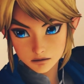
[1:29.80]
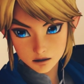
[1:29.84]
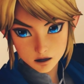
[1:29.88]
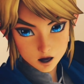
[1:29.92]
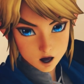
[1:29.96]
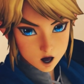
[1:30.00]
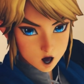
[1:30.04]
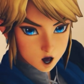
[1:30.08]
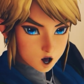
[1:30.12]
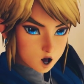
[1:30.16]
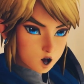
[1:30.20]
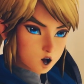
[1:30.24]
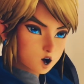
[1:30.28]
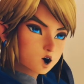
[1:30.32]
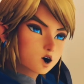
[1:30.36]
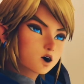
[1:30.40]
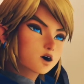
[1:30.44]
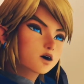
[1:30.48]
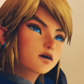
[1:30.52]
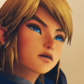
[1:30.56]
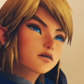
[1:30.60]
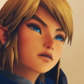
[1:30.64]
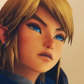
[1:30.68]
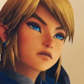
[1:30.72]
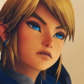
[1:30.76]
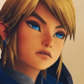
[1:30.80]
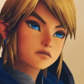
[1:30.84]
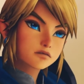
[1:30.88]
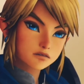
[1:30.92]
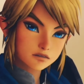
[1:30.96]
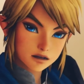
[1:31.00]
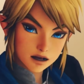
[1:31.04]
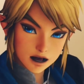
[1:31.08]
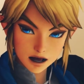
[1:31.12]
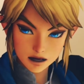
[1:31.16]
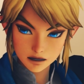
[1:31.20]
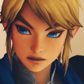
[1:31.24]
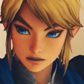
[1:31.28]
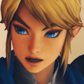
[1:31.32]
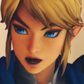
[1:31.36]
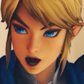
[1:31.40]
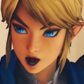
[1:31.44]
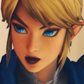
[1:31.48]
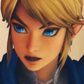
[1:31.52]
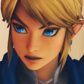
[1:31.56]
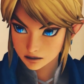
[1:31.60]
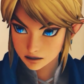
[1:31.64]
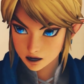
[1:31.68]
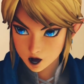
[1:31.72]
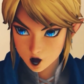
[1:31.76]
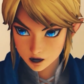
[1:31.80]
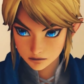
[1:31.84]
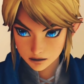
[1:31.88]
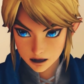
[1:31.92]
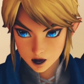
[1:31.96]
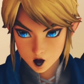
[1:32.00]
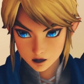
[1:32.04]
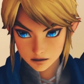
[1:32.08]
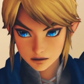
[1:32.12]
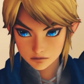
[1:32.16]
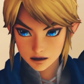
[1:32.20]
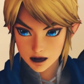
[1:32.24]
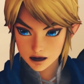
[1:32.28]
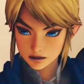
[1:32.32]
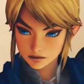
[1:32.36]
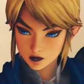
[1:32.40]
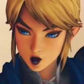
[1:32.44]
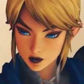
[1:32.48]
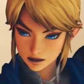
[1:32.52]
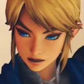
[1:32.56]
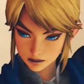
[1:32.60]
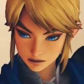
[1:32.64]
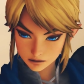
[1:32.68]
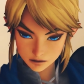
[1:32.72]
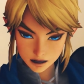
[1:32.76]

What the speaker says: Ooh, is that talk now, is it? A way back to your own